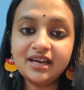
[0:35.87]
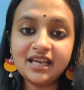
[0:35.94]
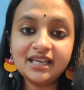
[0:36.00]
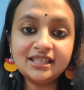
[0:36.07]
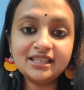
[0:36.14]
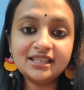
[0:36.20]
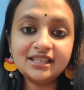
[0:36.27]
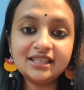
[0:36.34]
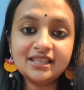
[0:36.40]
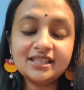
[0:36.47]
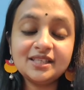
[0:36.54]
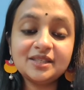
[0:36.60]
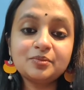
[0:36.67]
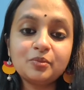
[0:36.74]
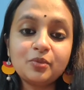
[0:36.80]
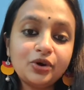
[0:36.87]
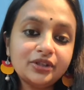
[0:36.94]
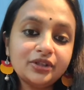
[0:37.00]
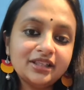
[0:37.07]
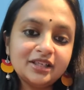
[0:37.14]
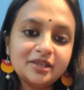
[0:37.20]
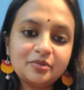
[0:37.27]
writing is
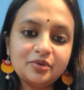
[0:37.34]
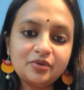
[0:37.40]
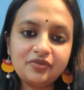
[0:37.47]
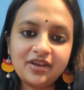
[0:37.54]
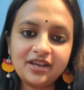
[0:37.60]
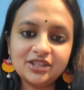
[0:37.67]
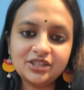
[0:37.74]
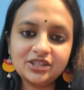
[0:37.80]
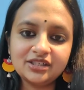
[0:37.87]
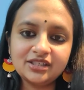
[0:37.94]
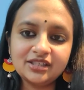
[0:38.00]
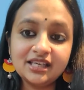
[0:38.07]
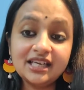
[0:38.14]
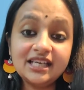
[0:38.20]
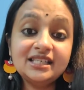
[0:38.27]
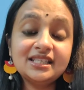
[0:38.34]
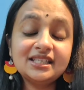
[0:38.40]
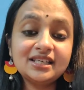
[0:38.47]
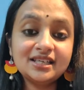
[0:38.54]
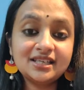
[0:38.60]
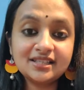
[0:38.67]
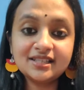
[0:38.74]
more than a profession.
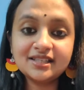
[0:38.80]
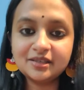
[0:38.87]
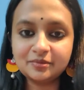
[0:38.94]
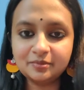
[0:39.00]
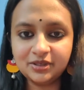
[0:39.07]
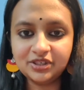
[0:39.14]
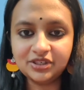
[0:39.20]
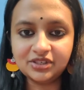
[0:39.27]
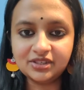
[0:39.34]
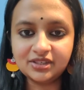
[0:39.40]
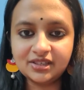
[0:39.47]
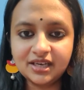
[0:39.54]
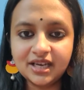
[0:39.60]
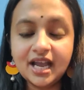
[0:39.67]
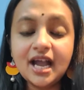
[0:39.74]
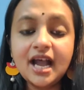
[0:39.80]
It is a mission.